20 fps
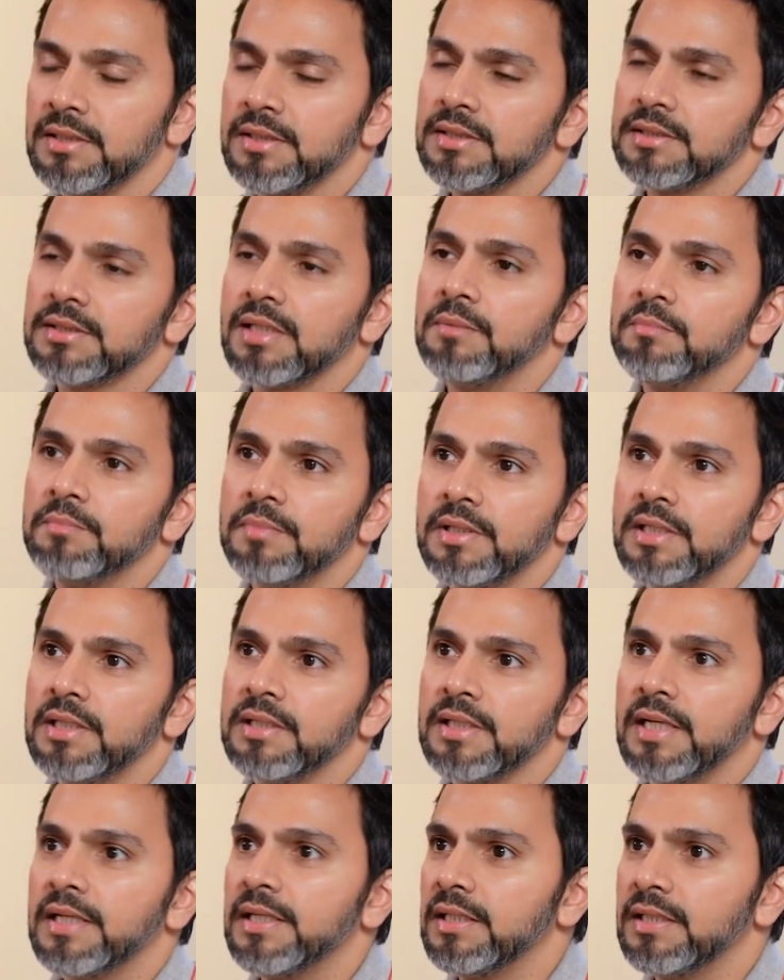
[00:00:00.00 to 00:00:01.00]
this company in
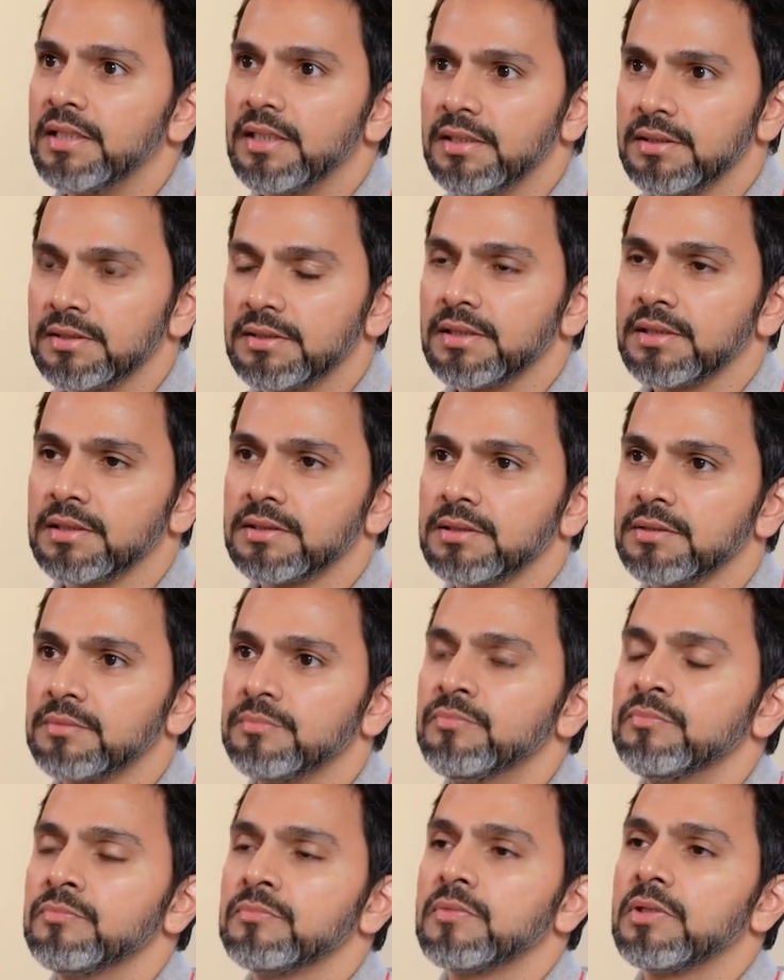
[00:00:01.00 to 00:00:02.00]
1986.
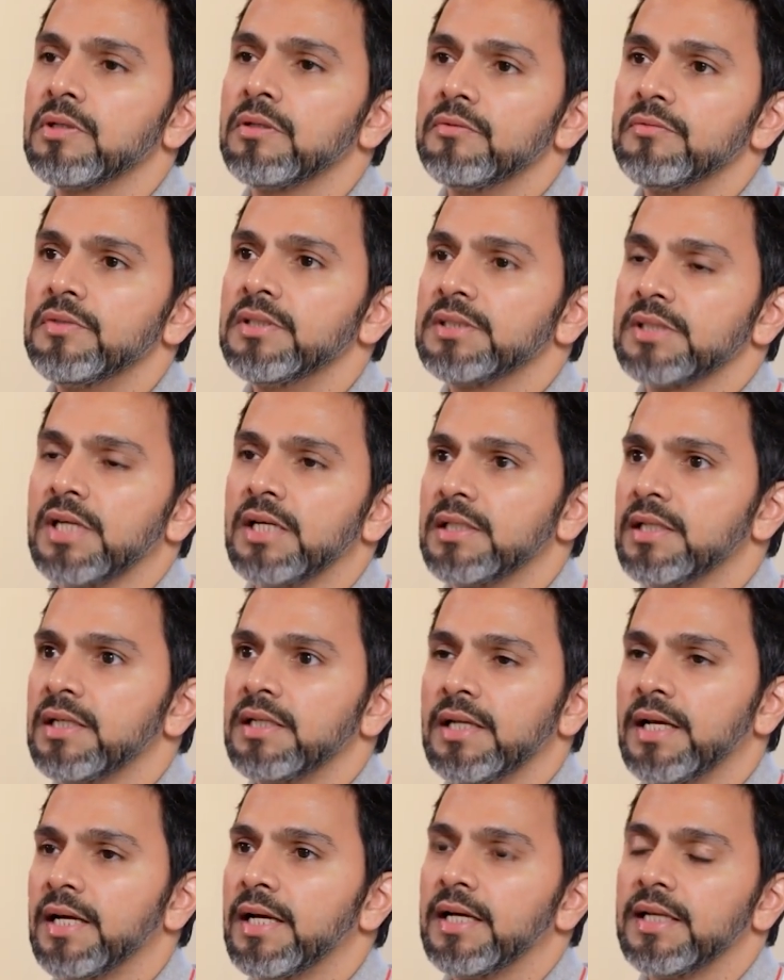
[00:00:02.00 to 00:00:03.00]
We
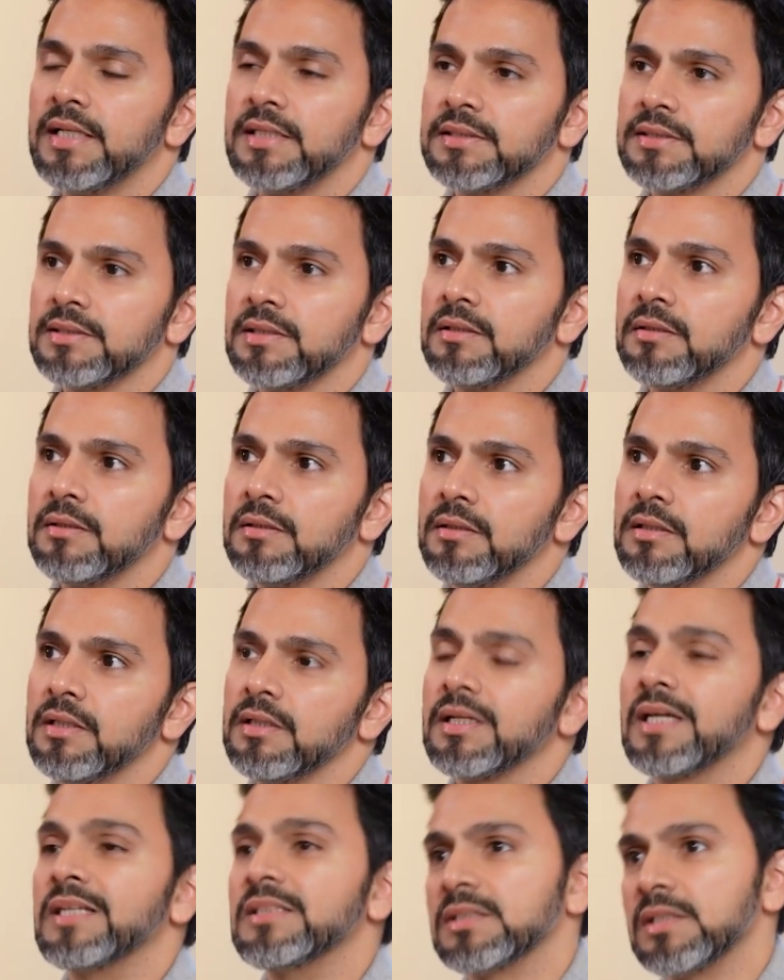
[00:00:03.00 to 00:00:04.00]
started as
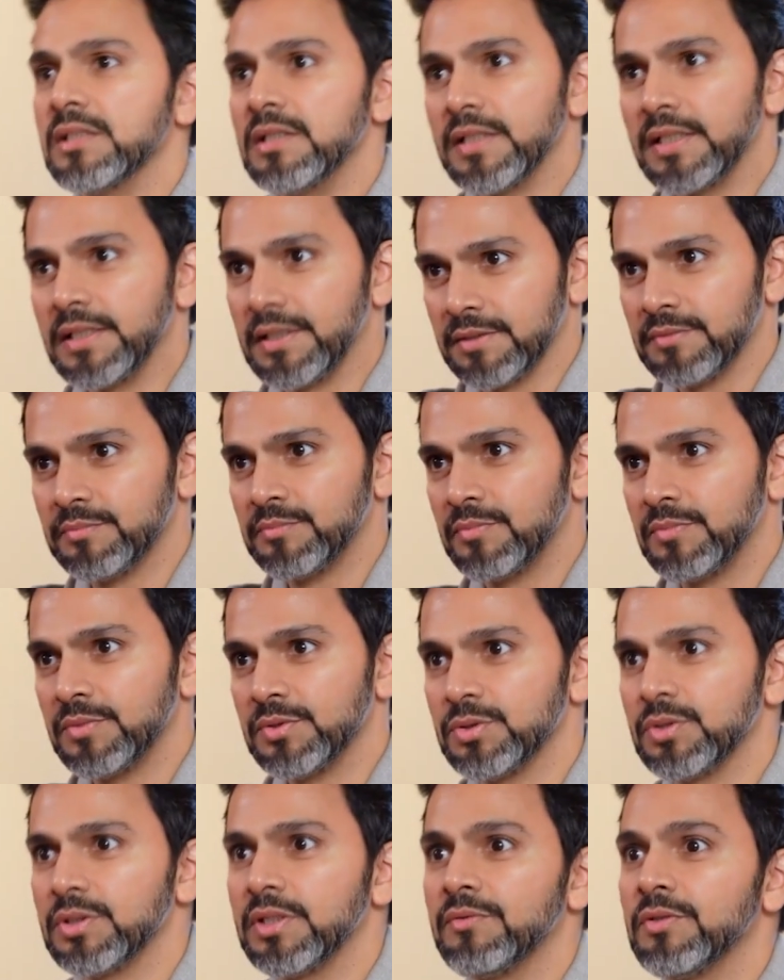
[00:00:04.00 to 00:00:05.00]
consulting.
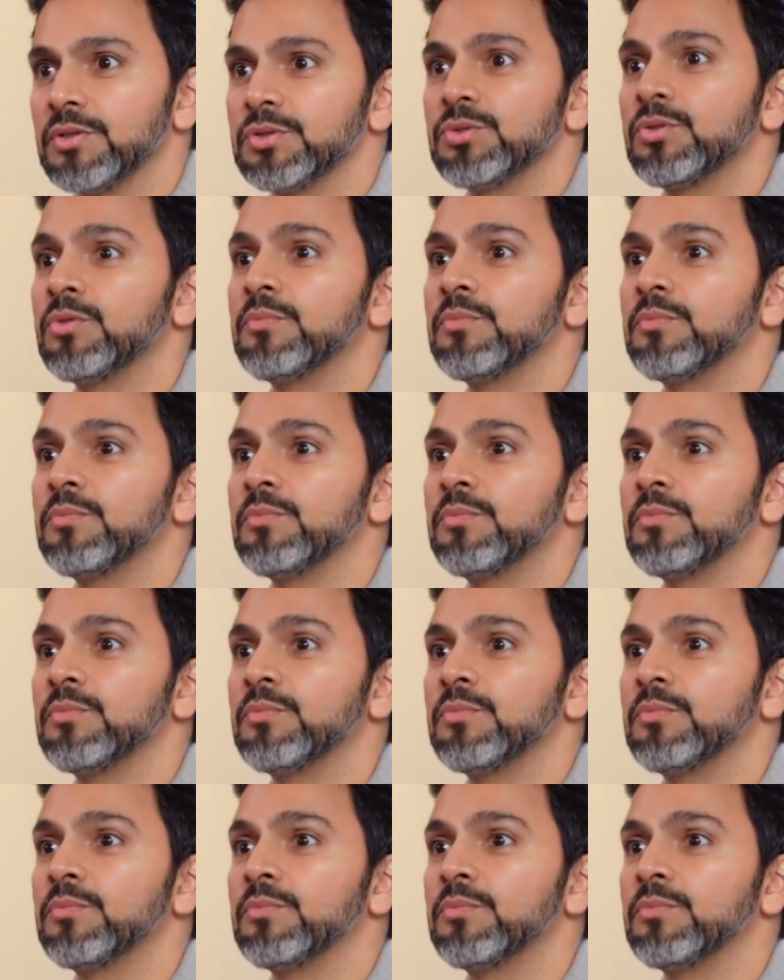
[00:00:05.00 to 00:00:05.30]
So there was no